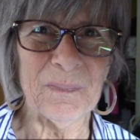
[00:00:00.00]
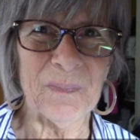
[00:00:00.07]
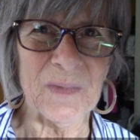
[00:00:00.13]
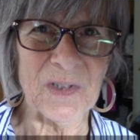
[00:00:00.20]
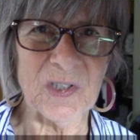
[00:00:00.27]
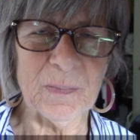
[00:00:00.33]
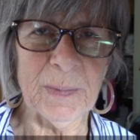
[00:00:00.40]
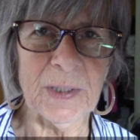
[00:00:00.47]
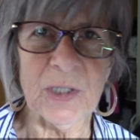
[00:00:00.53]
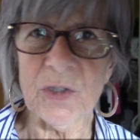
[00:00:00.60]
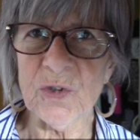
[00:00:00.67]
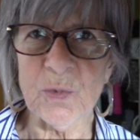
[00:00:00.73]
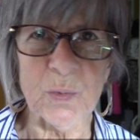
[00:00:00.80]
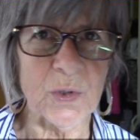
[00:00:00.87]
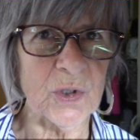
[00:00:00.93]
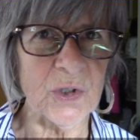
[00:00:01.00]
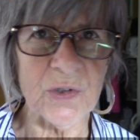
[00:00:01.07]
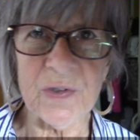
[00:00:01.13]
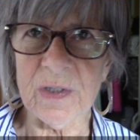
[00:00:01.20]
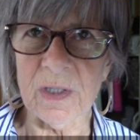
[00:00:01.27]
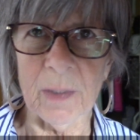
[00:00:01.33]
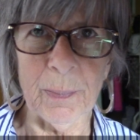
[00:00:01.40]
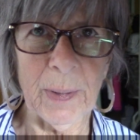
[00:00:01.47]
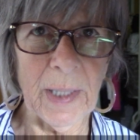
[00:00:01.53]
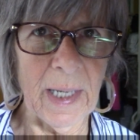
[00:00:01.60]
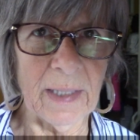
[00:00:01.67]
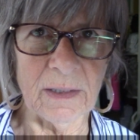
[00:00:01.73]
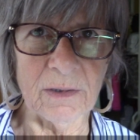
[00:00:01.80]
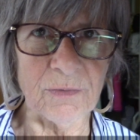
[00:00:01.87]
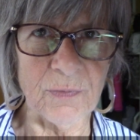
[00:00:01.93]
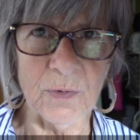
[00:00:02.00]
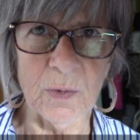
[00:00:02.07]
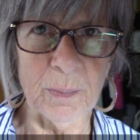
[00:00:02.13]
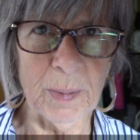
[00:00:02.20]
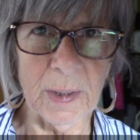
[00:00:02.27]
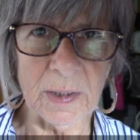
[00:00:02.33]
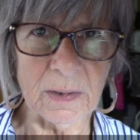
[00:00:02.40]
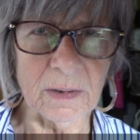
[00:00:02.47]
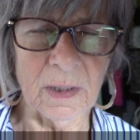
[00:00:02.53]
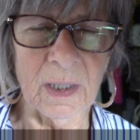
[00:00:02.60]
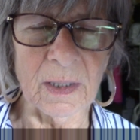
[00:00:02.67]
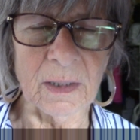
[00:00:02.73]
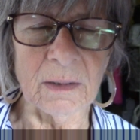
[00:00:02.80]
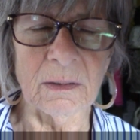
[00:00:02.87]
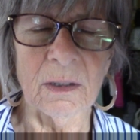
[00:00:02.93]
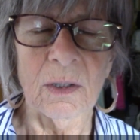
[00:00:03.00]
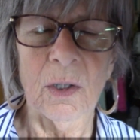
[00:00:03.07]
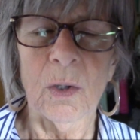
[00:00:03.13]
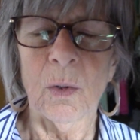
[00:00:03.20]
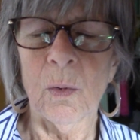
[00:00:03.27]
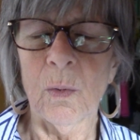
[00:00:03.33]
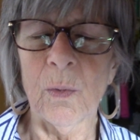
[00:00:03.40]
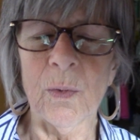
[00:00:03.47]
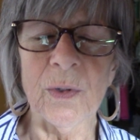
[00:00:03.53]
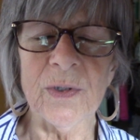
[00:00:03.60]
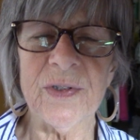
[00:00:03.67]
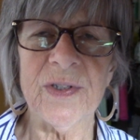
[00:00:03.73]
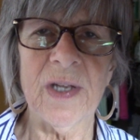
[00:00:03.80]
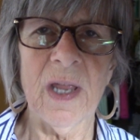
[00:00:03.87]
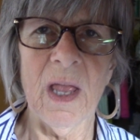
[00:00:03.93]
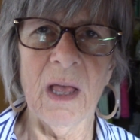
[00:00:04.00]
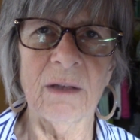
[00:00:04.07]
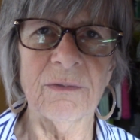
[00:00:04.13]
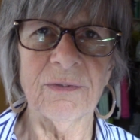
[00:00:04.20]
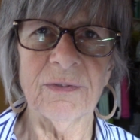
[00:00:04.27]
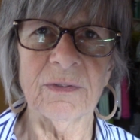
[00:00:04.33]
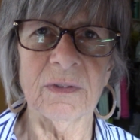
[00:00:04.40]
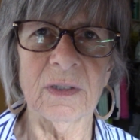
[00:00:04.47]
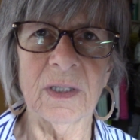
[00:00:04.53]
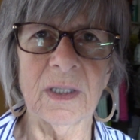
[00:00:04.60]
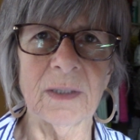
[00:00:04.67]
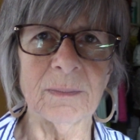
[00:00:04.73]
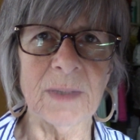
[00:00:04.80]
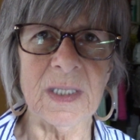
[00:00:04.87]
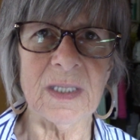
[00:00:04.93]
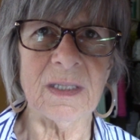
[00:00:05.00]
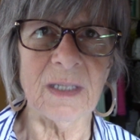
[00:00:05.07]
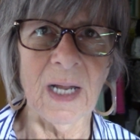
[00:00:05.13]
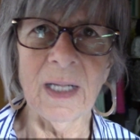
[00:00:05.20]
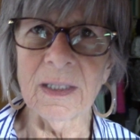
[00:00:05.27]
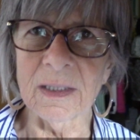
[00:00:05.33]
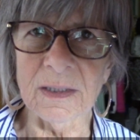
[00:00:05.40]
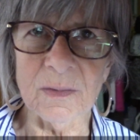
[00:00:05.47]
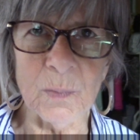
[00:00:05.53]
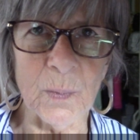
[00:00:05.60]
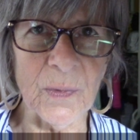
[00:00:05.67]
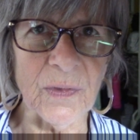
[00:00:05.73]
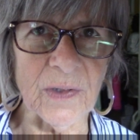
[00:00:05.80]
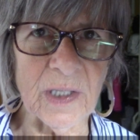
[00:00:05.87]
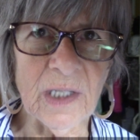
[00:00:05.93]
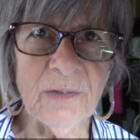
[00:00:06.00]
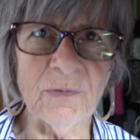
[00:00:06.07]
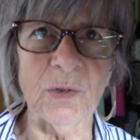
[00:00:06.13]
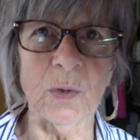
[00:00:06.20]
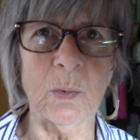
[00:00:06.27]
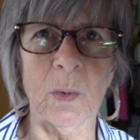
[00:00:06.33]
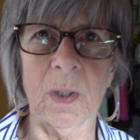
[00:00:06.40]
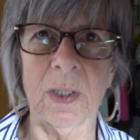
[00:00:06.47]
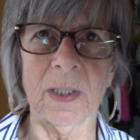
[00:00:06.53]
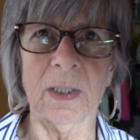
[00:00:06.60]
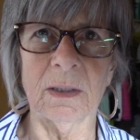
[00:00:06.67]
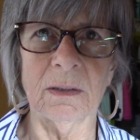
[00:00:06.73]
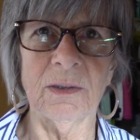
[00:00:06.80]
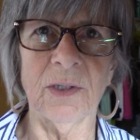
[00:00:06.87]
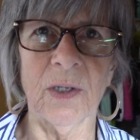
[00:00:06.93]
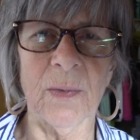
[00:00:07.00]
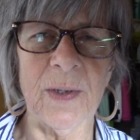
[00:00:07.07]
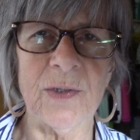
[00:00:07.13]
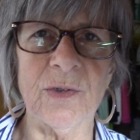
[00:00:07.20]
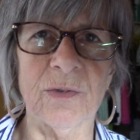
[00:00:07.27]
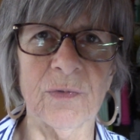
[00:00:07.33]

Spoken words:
spinach with just a pat of real butter on it, or to have a salad with EVU on it, you know, extra